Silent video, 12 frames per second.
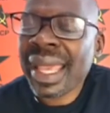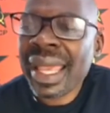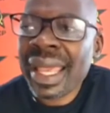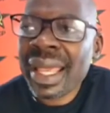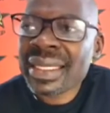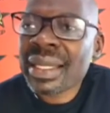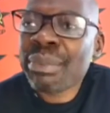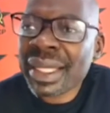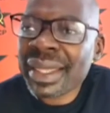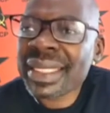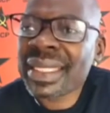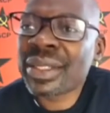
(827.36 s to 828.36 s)

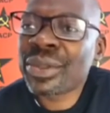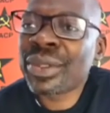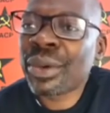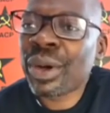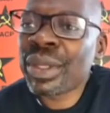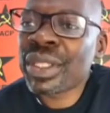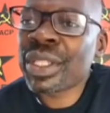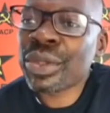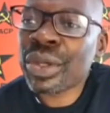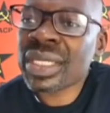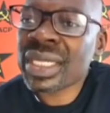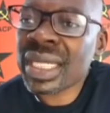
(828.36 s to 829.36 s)
sympathetic to the community's
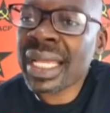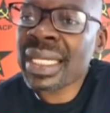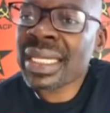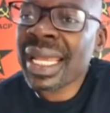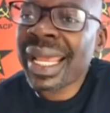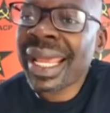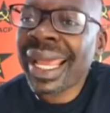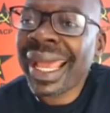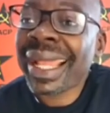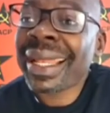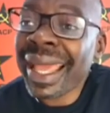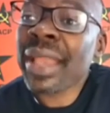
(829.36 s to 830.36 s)
concerns
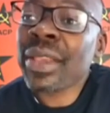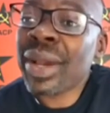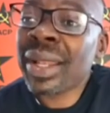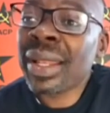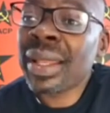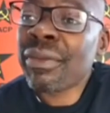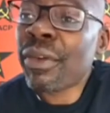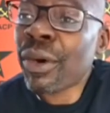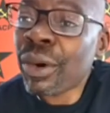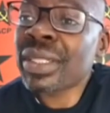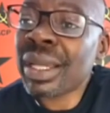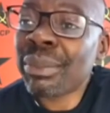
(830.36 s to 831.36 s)
and actually
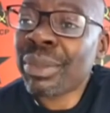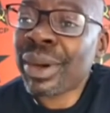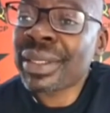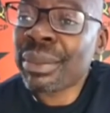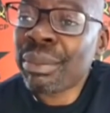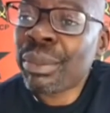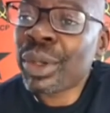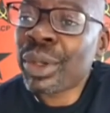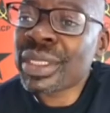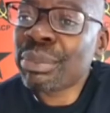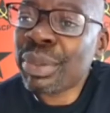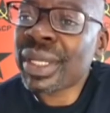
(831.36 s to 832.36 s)
forgot about the
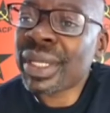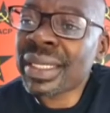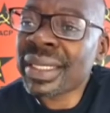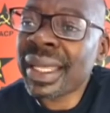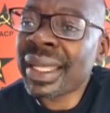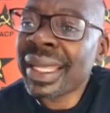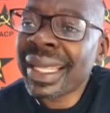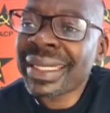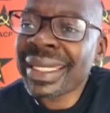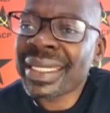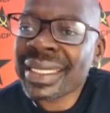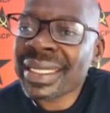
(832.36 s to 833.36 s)
most important thing,
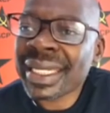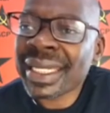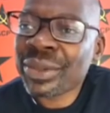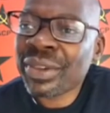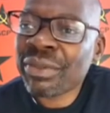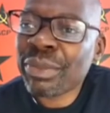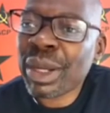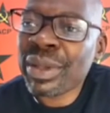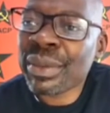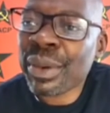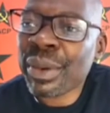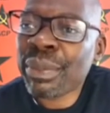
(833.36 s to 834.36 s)
the destruction of
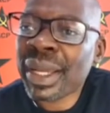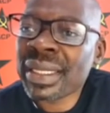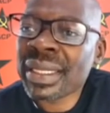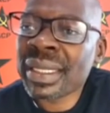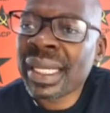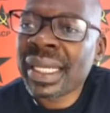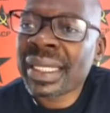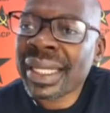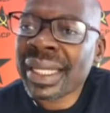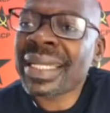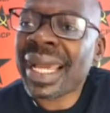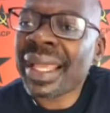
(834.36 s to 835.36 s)
public property.
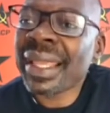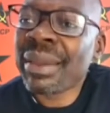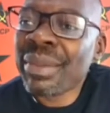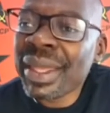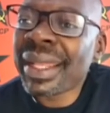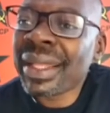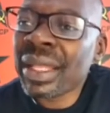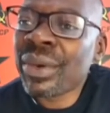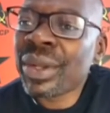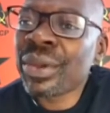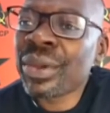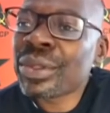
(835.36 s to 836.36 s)
That immediately
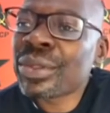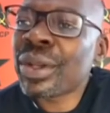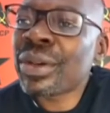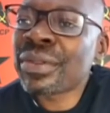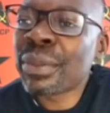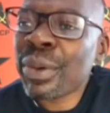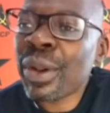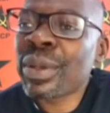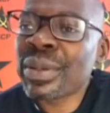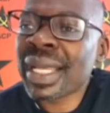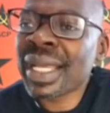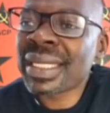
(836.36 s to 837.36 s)
when you resolve the
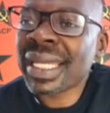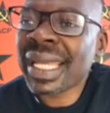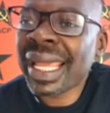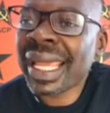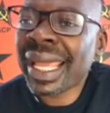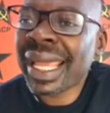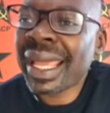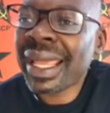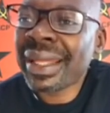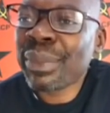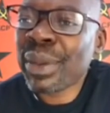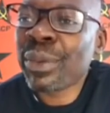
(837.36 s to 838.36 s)
problems that
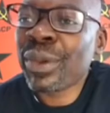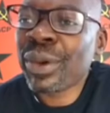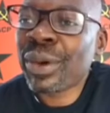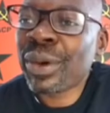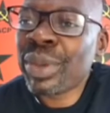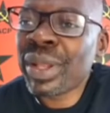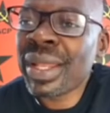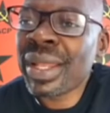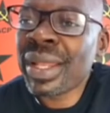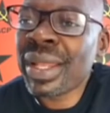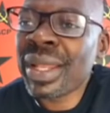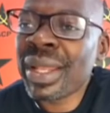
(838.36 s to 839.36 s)
the people were complaining
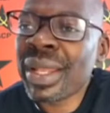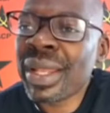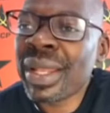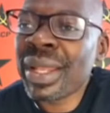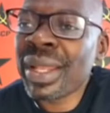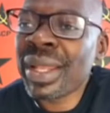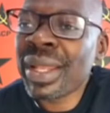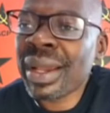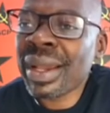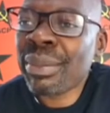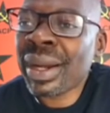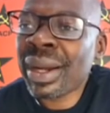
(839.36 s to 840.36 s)
about,
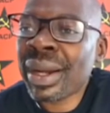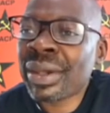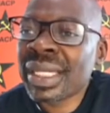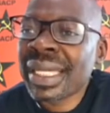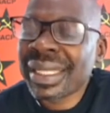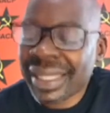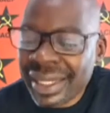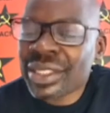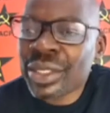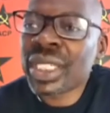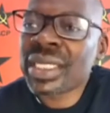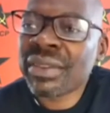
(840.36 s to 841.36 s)
the institutions have
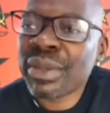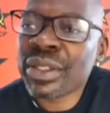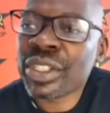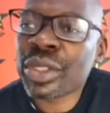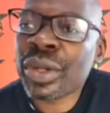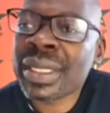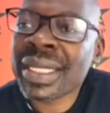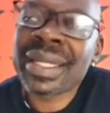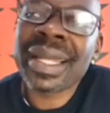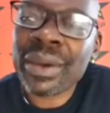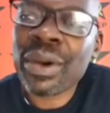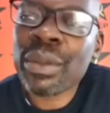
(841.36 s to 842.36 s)
been destroyed. And in other
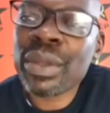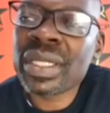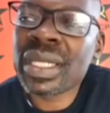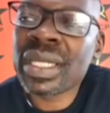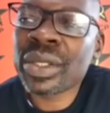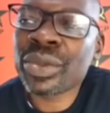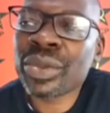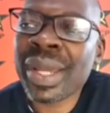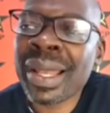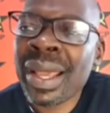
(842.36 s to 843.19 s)
communities as well,